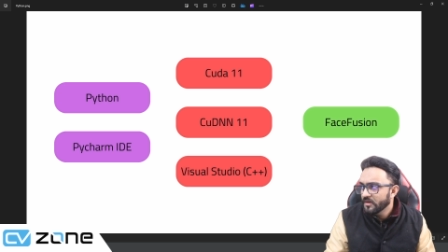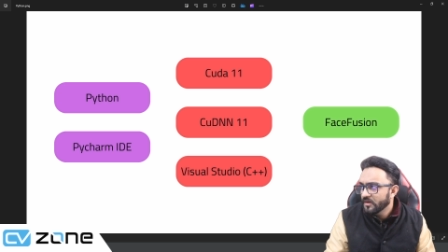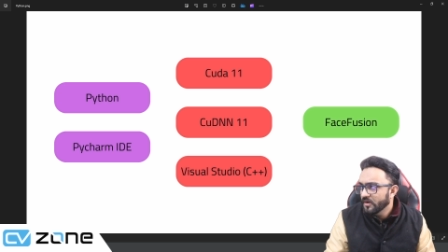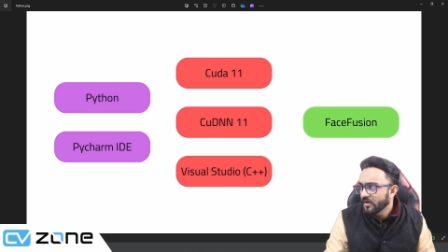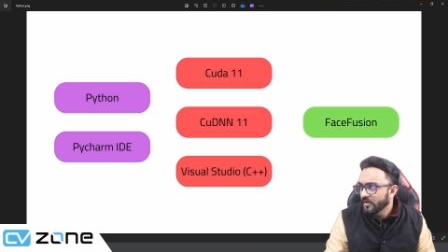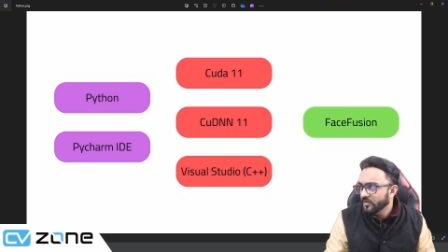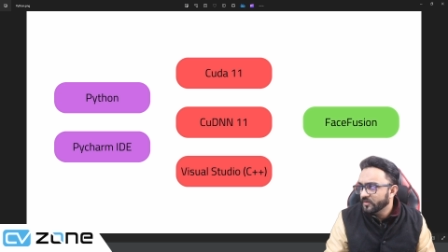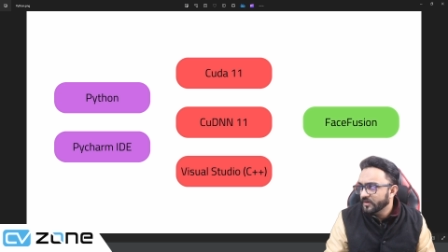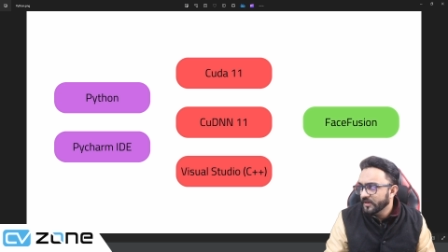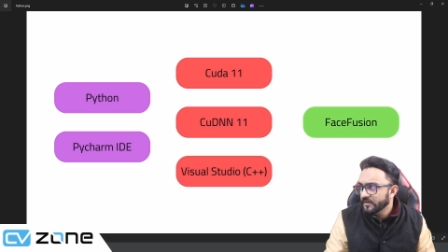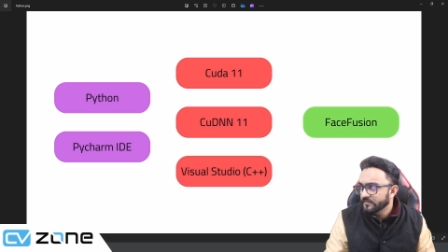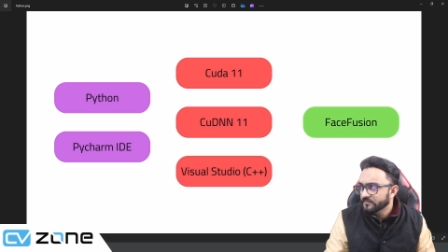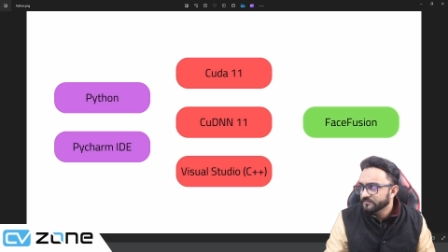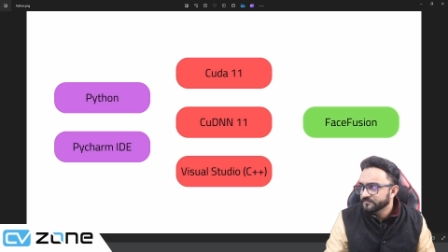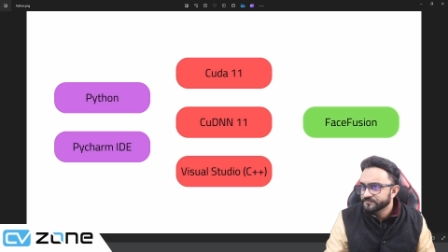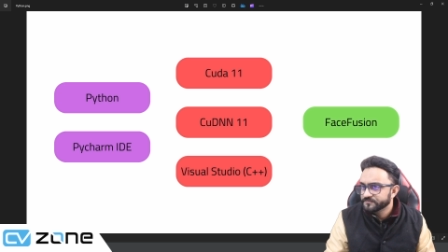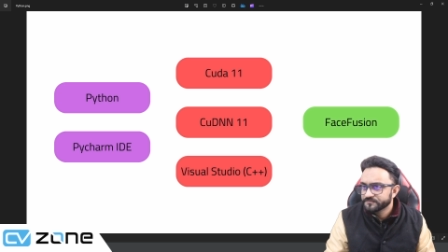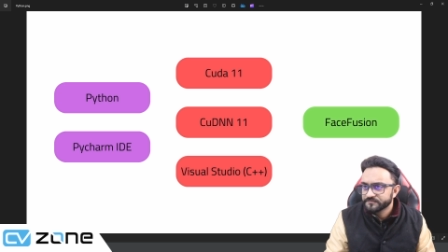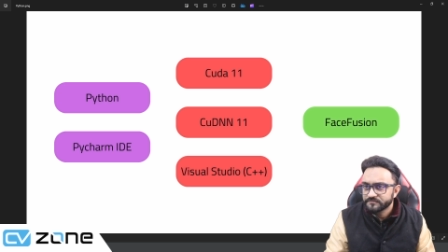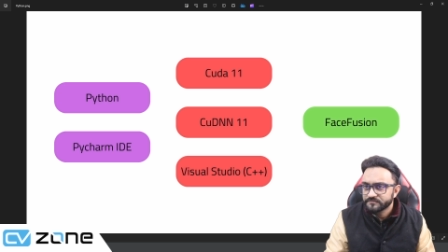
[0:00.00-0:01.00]
Okay.
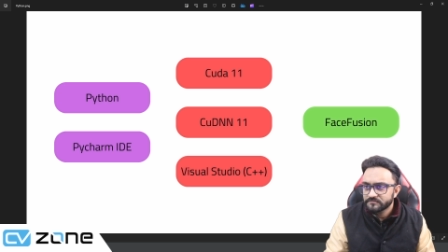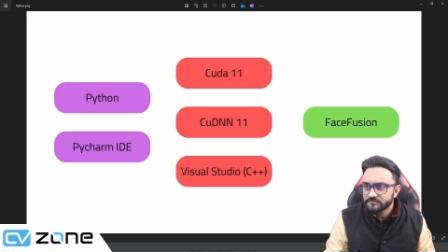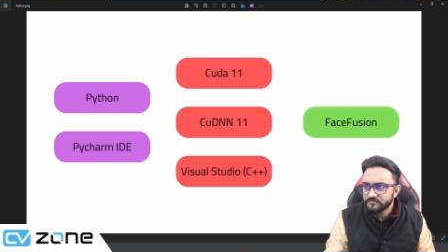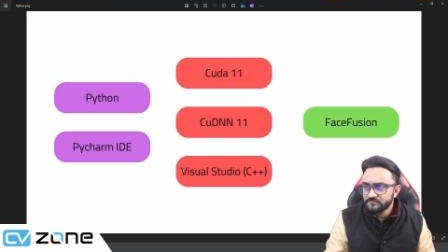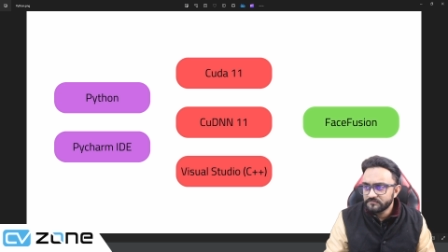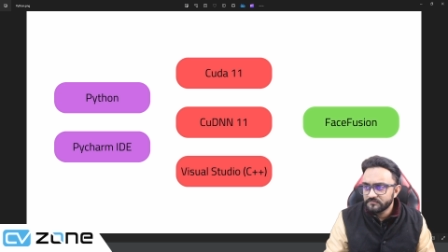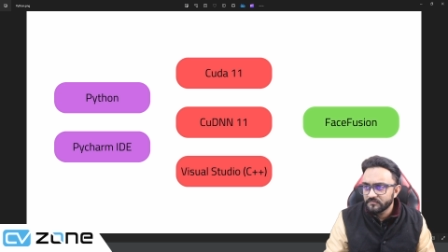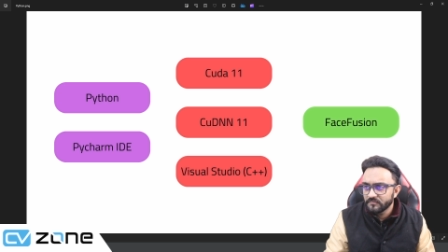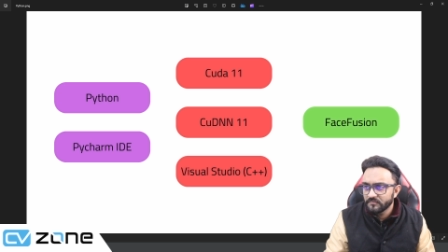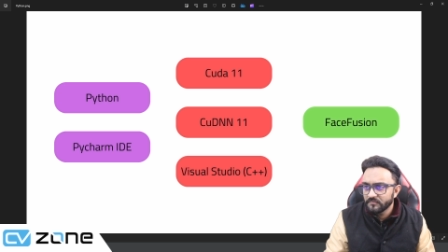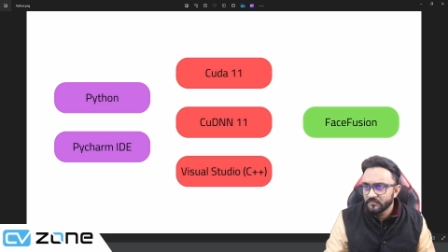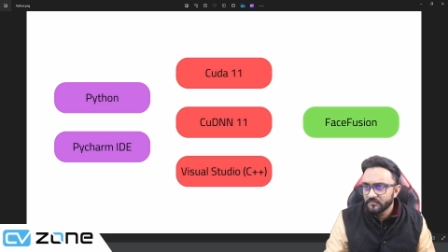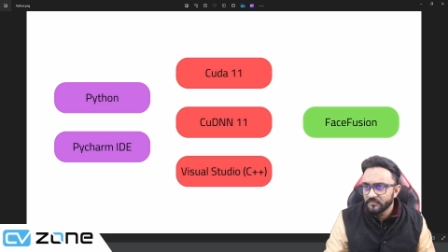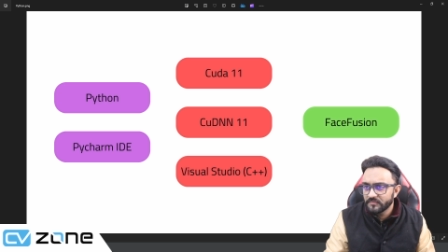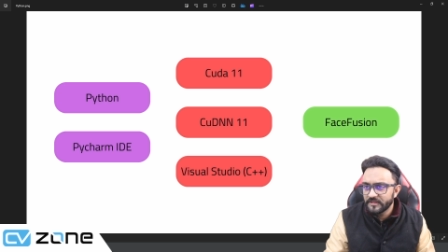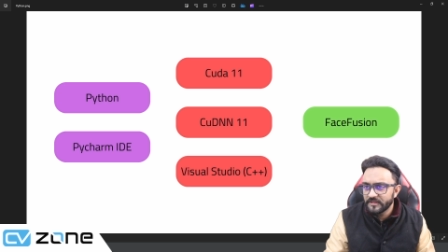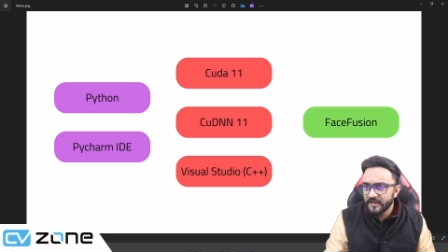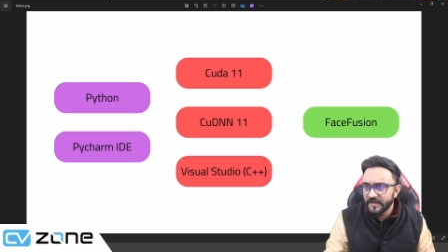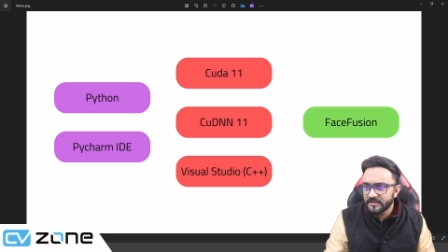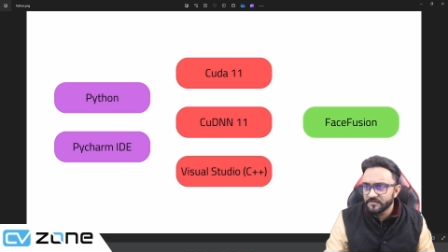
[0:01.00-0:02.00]

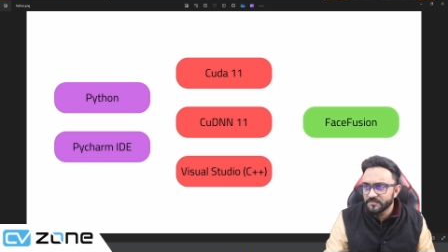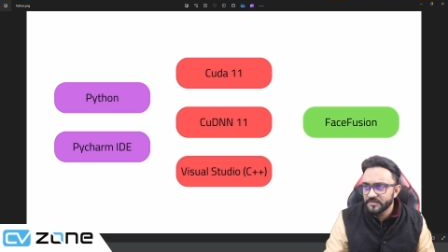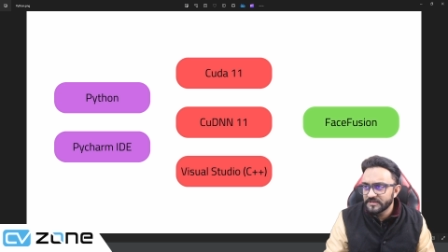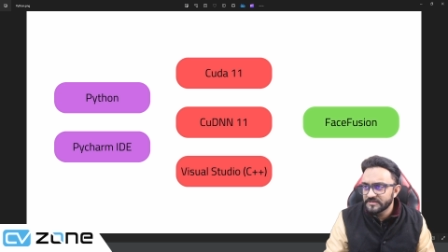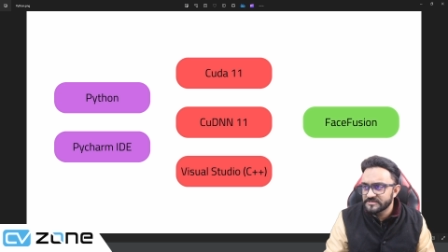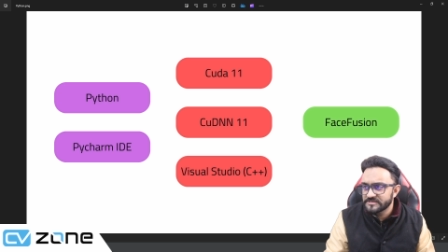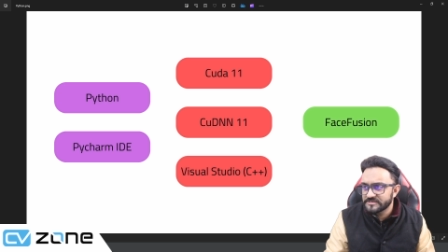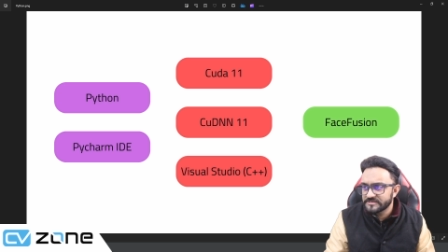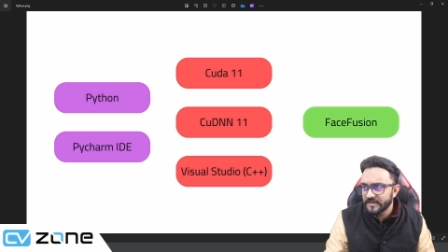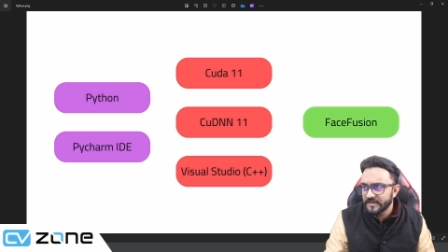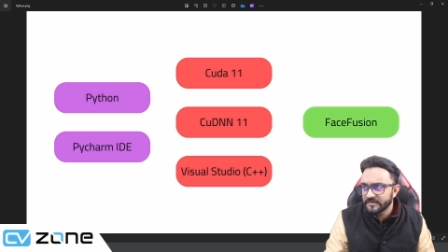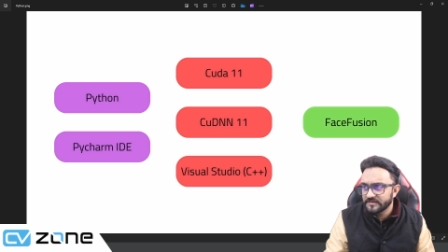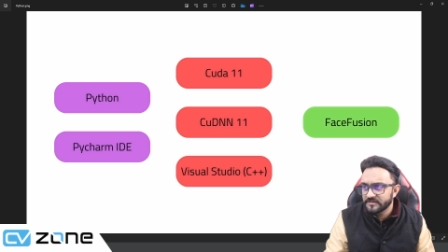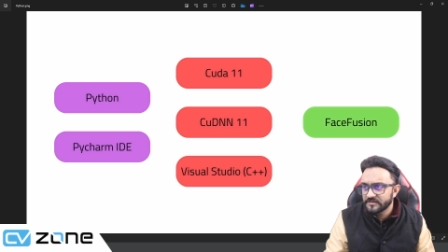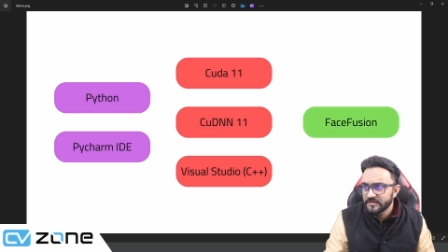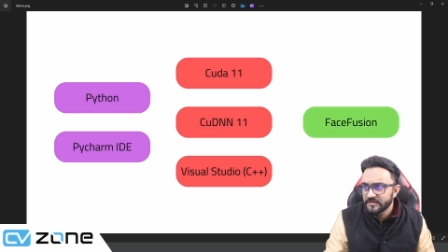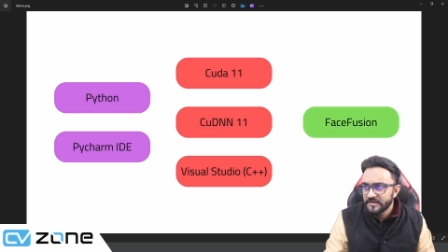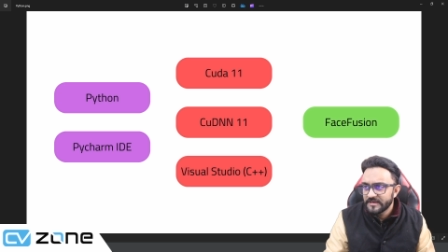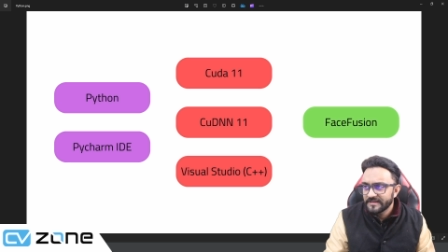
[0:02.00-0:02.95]
That being said,